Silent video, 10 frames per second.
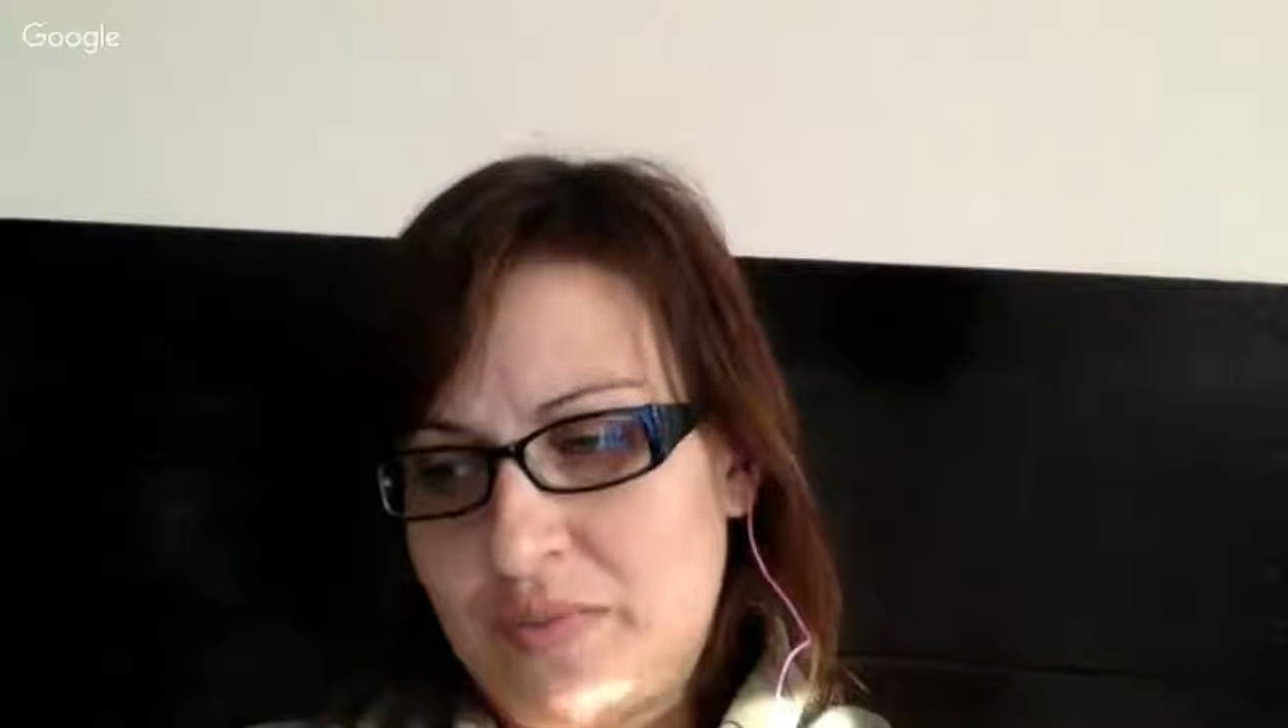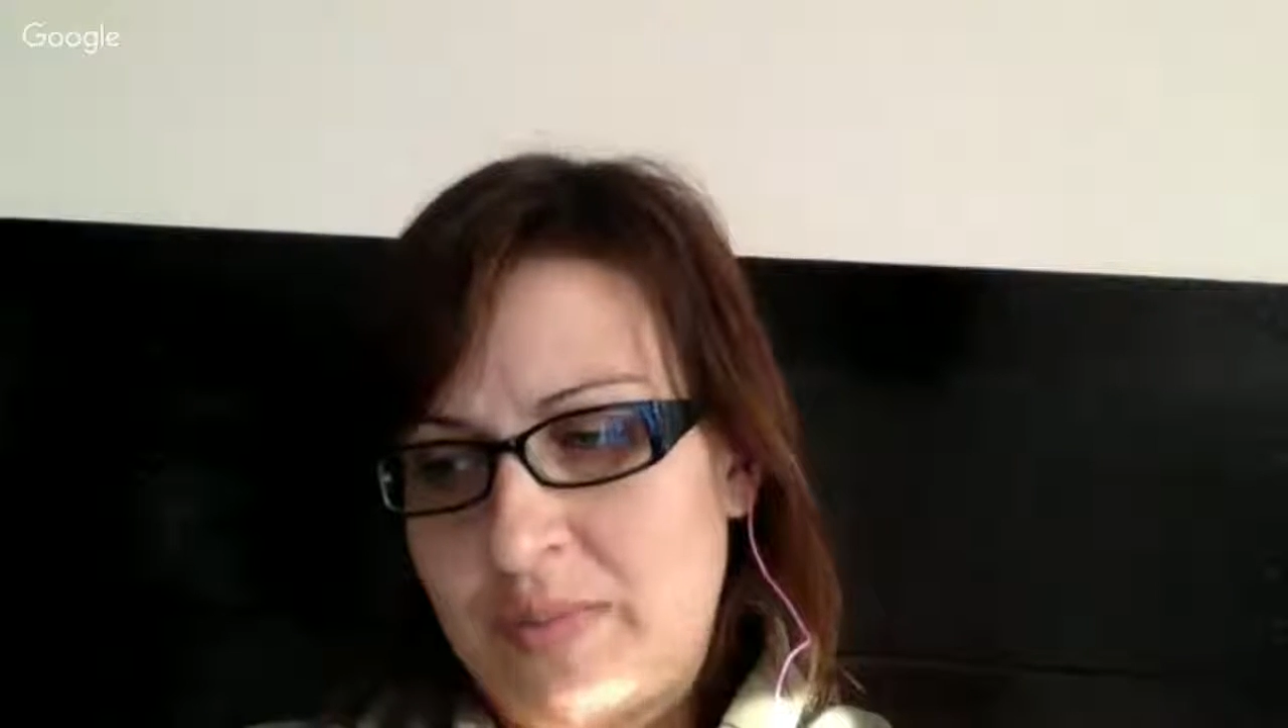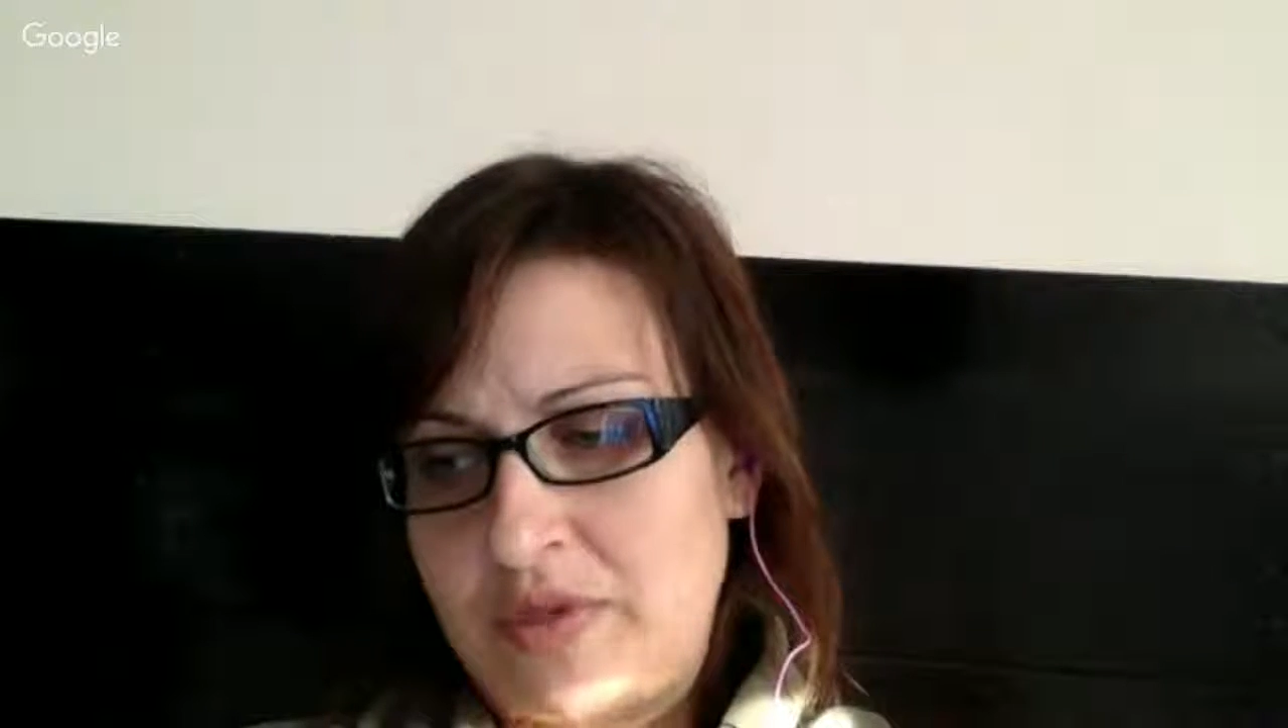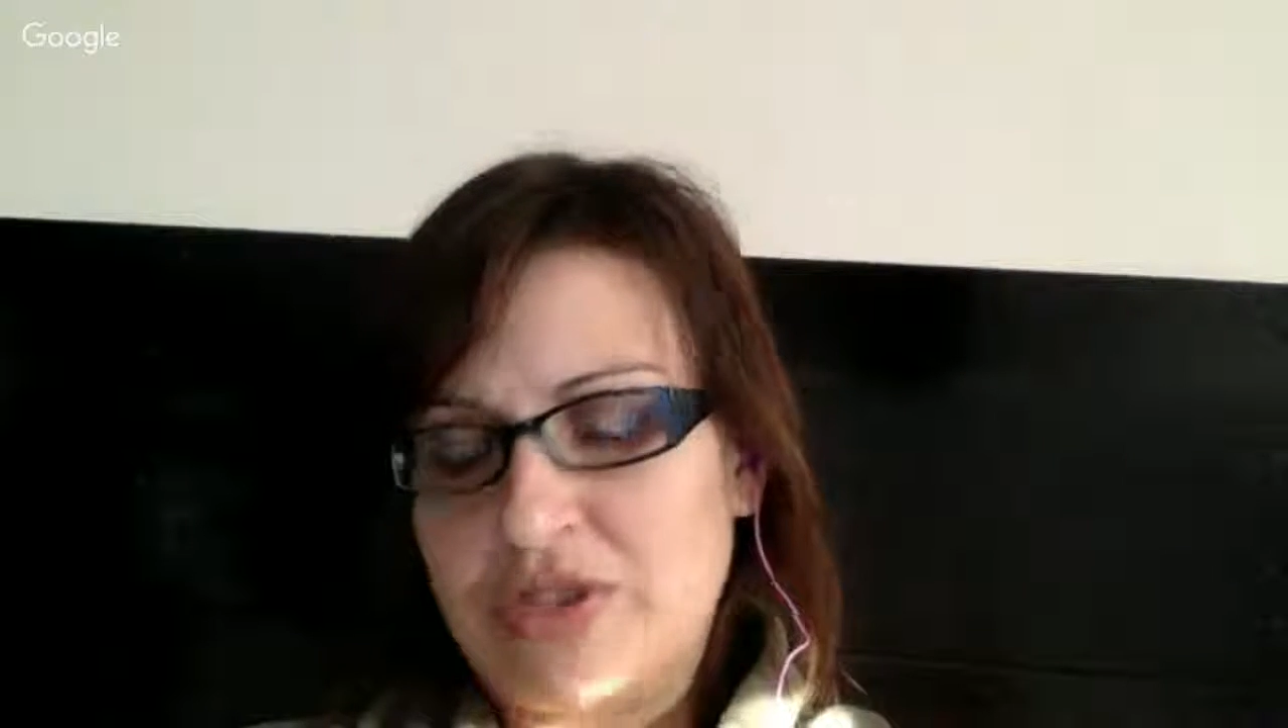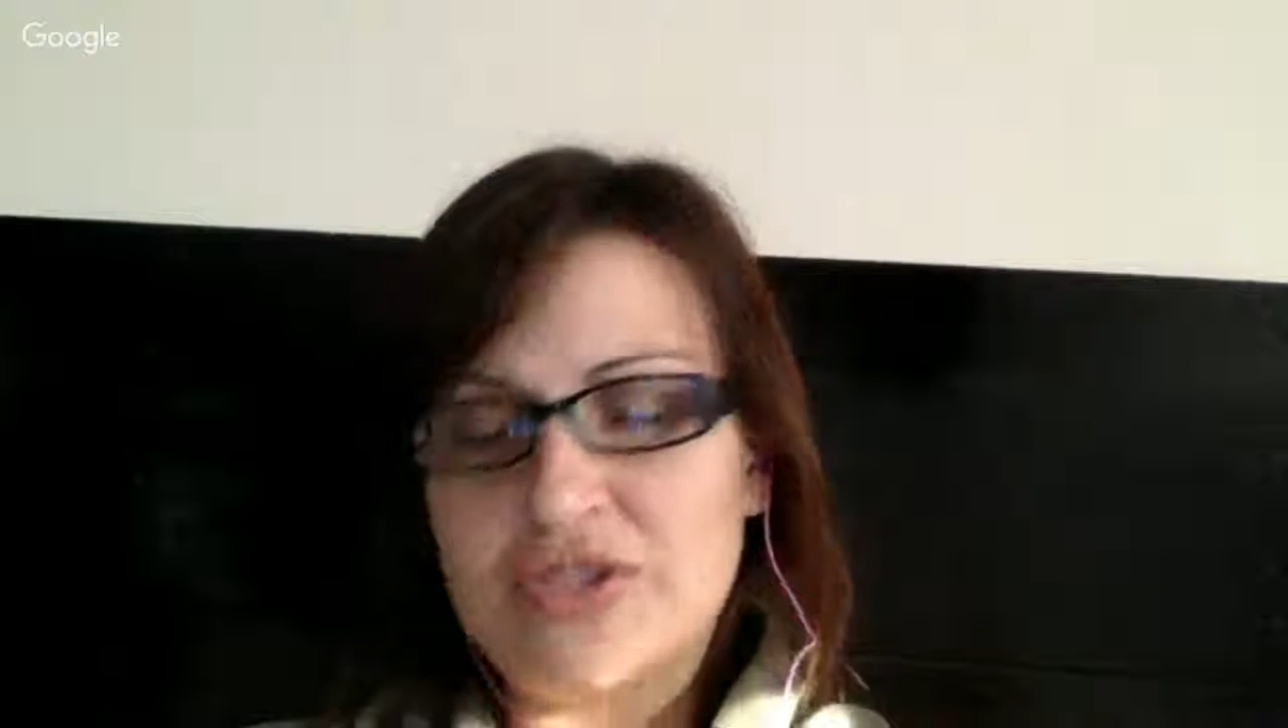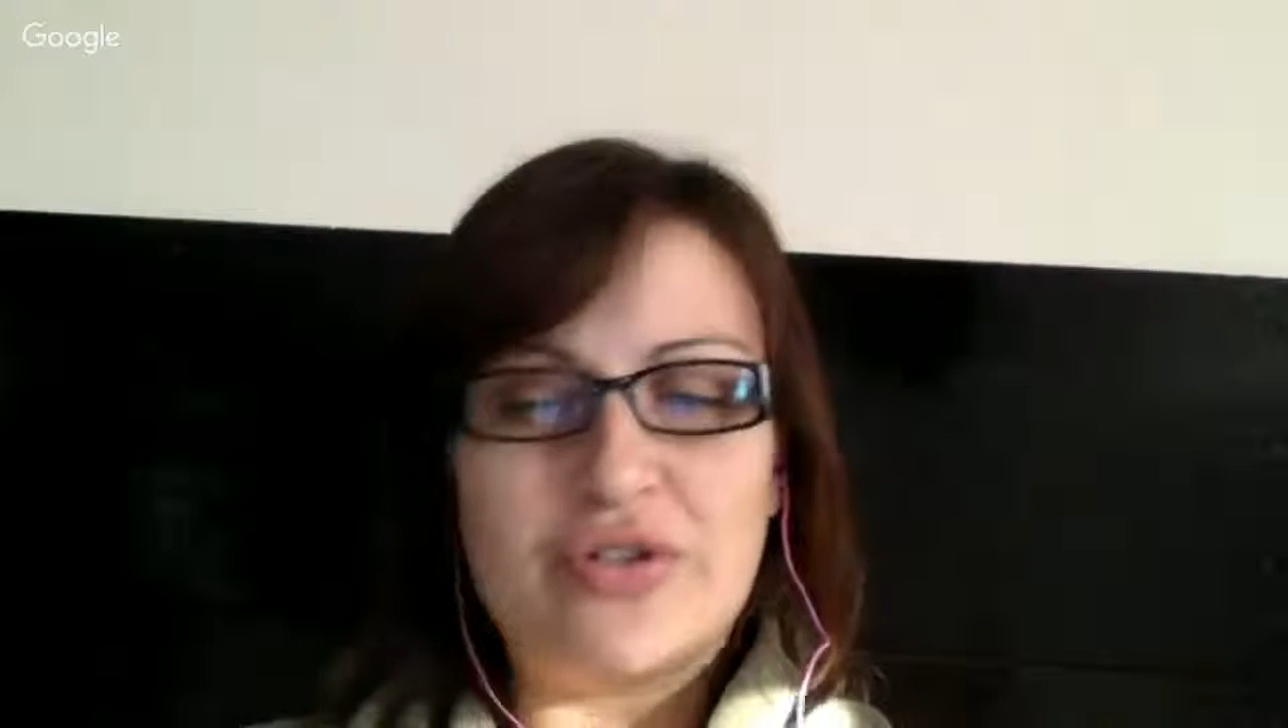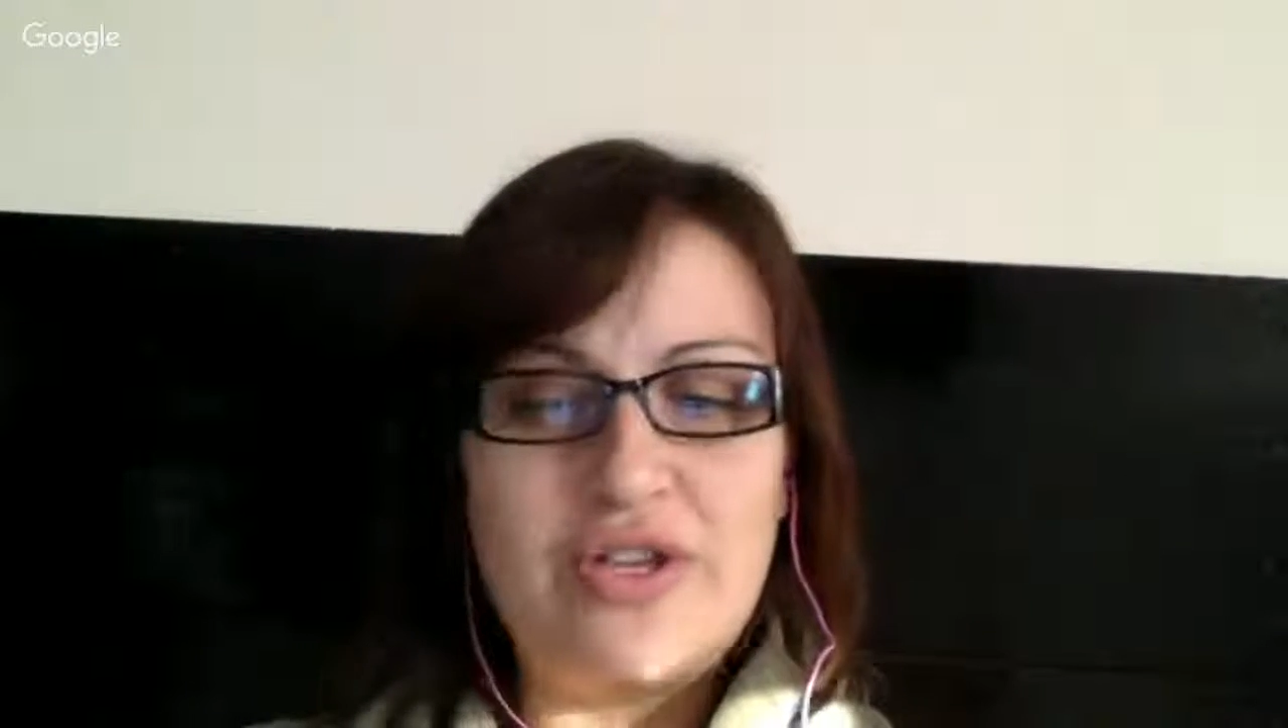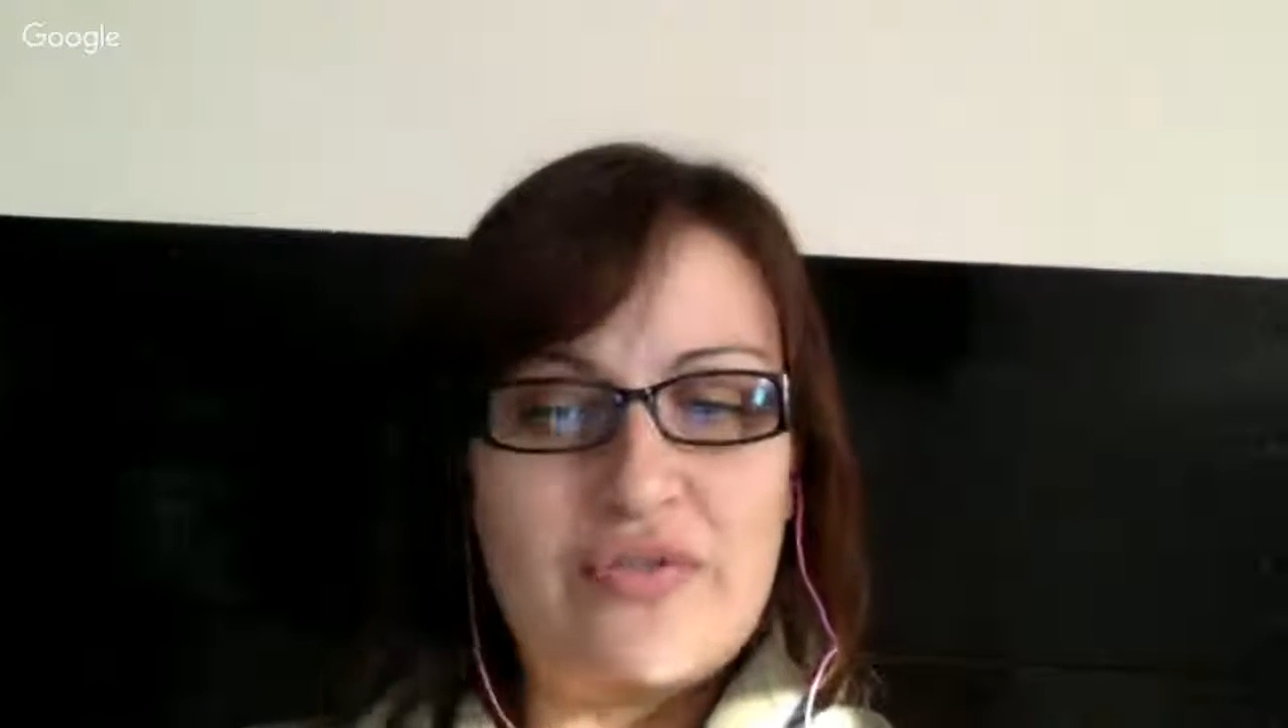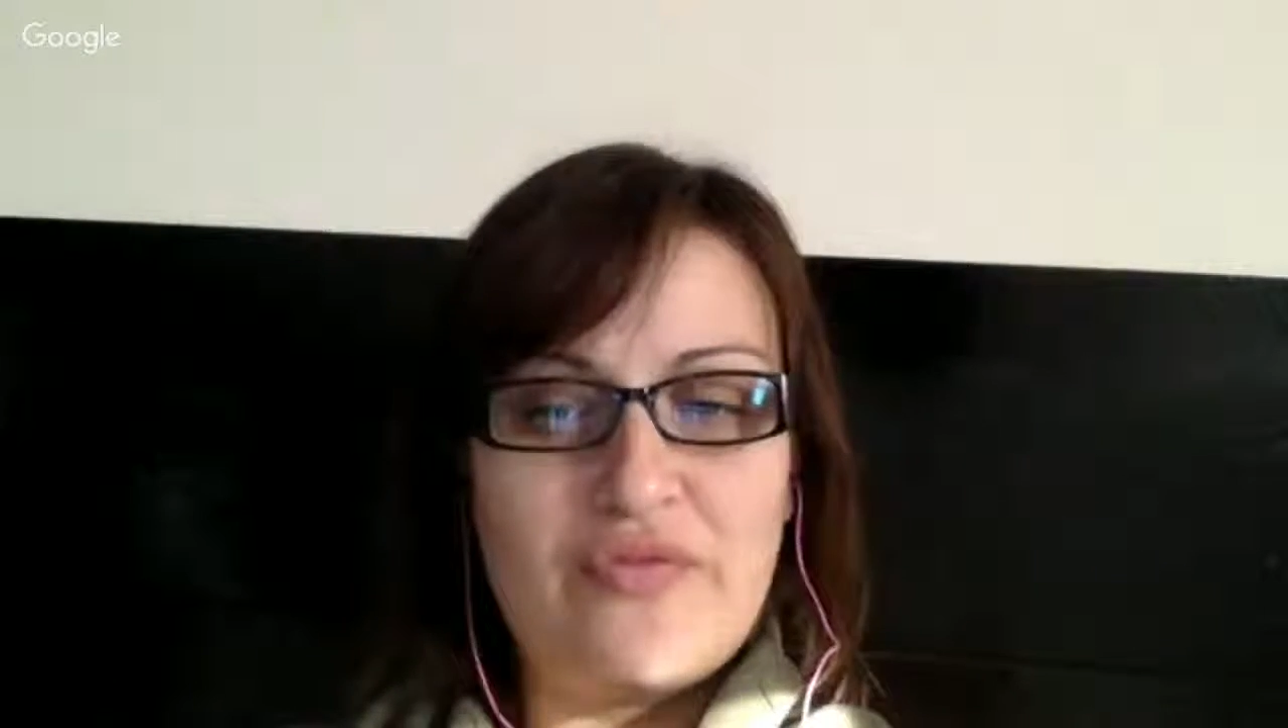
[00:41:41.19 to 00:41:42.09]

probably just looking